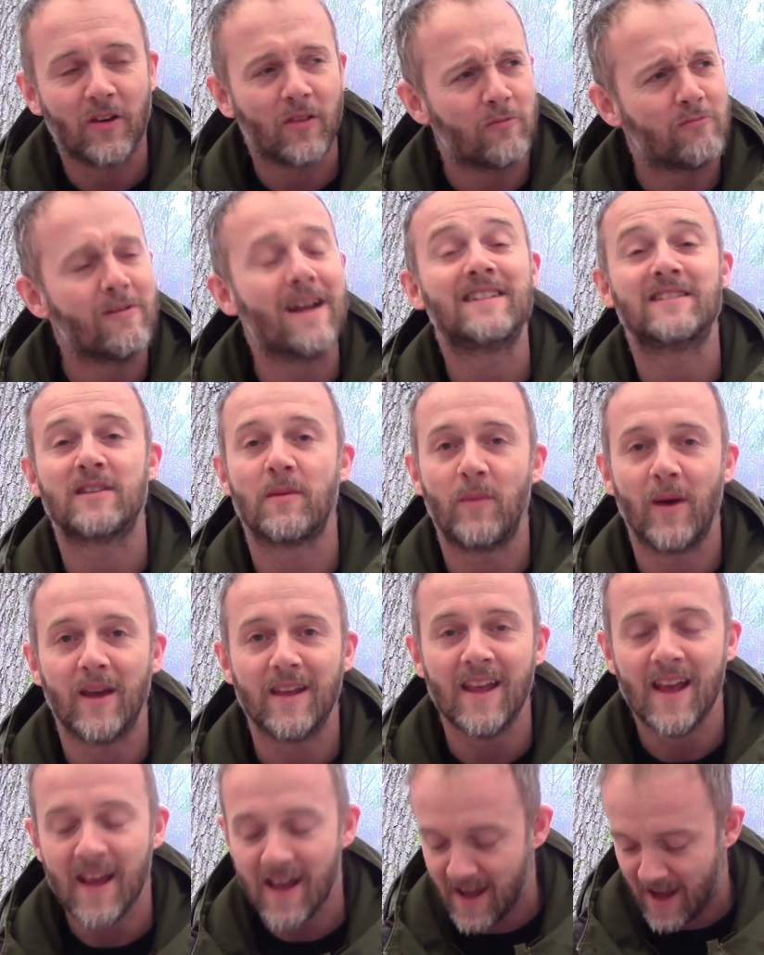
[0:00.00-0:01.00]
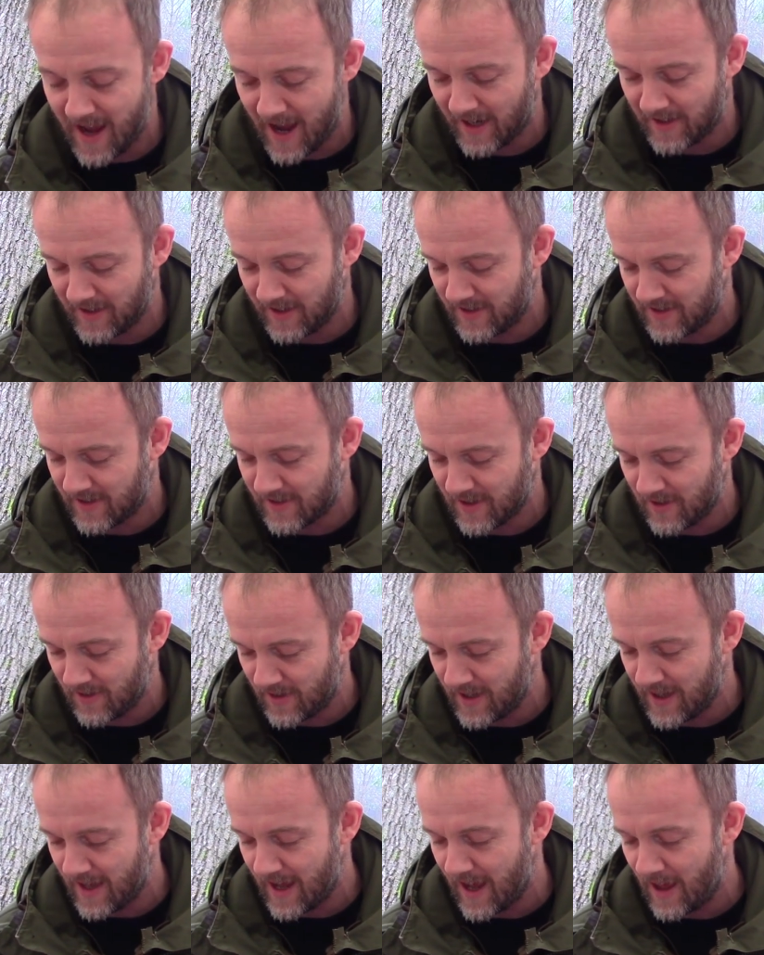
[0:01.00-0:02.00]
recipe added to
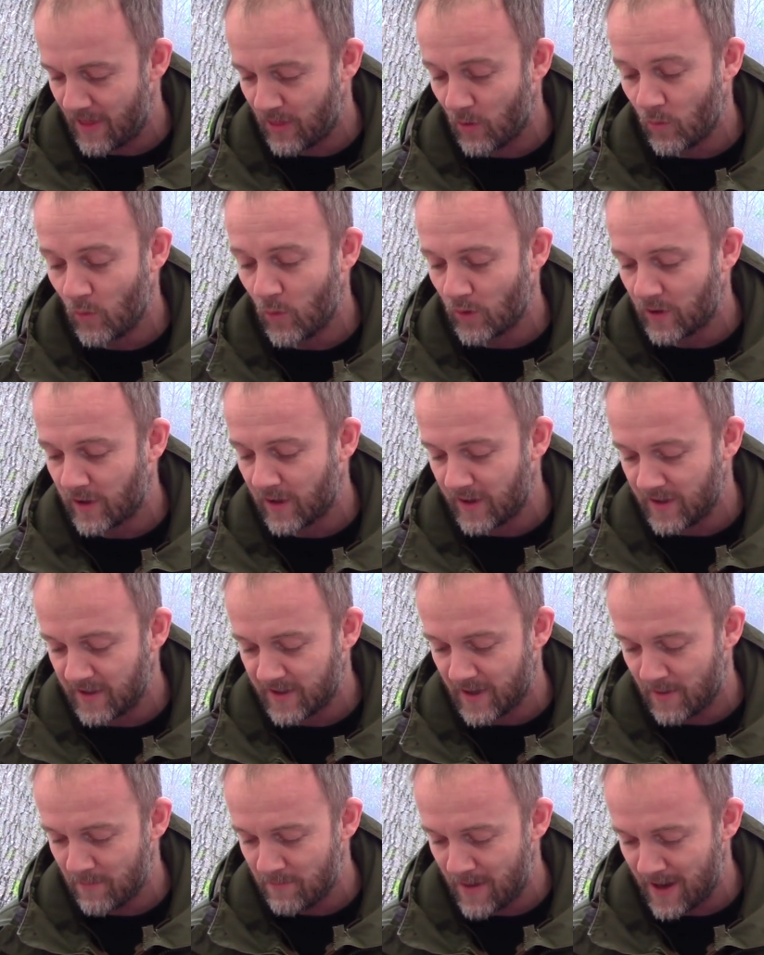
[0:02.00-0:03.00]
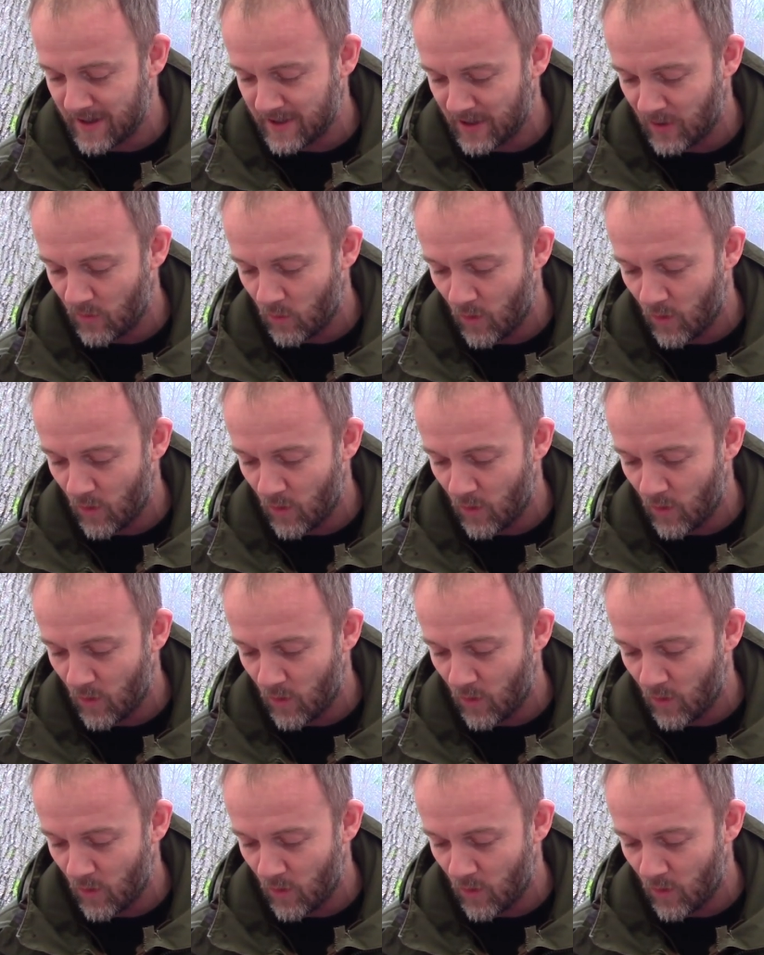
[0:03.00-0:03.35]
the, uh, the woodland menu.